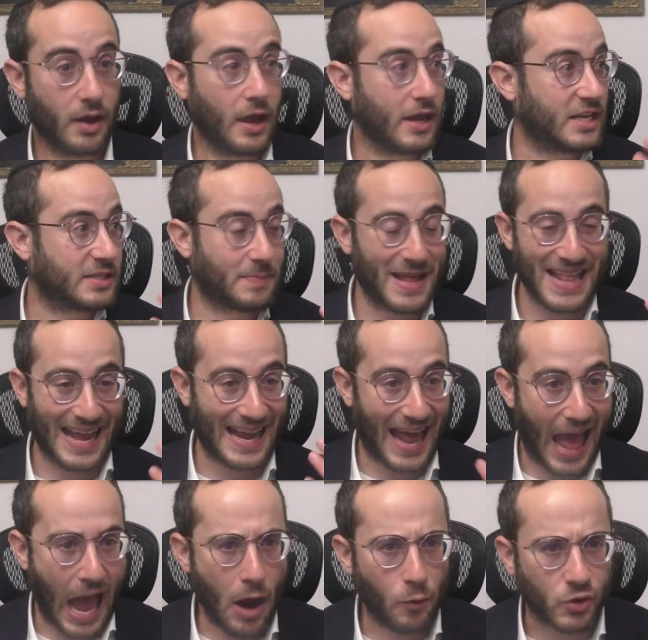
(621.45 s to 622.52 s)
He's spending an
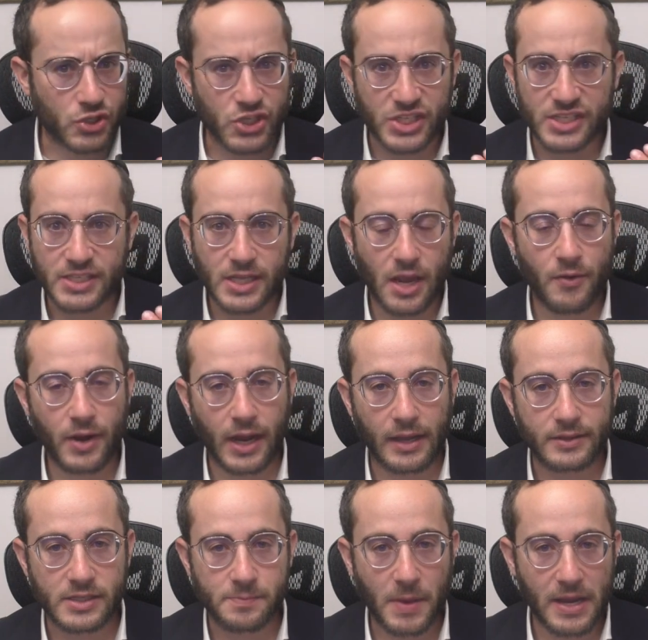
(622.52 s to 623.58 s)
hour just staring
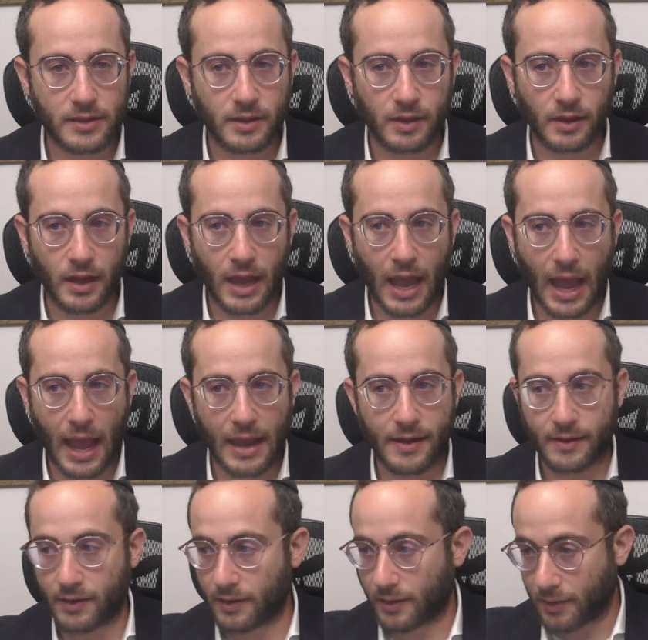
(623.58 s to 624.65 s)
at this painting
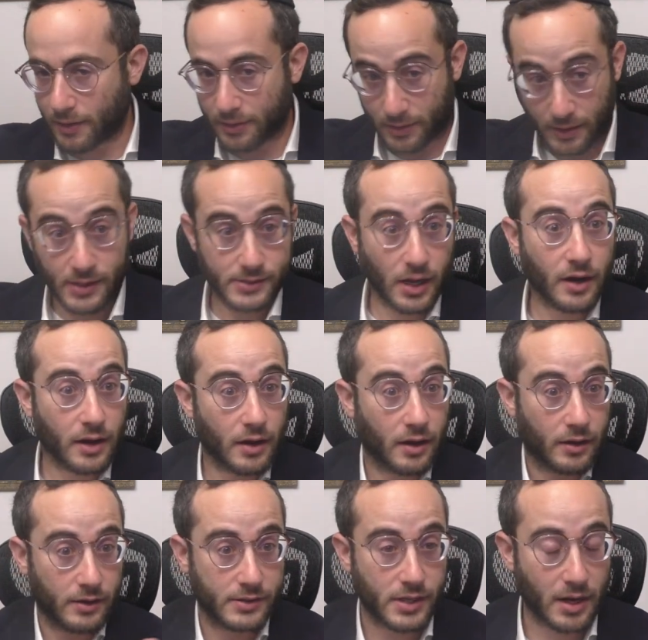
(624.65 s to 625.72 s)
and he's on
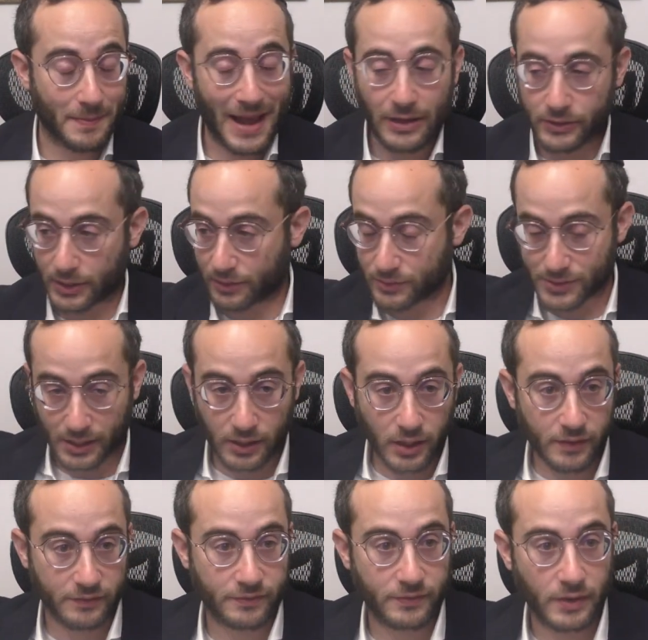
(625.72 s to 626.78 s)
a he's on a mountain. There's a
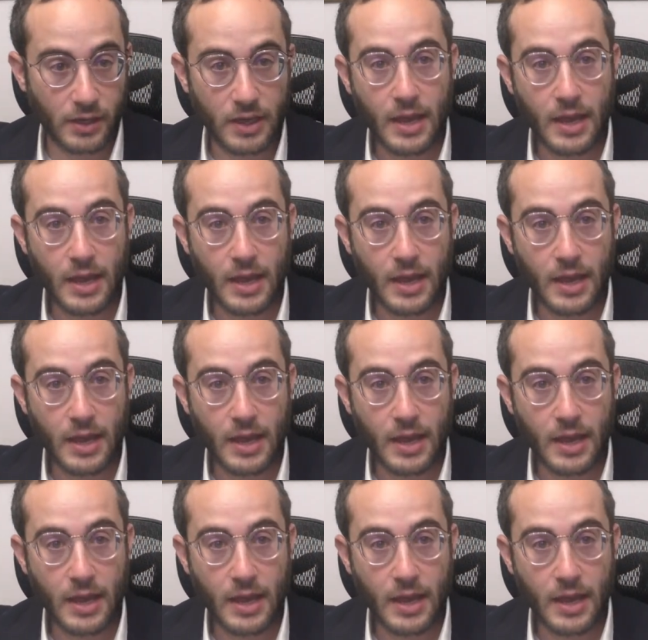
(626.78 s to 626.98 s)
cliff.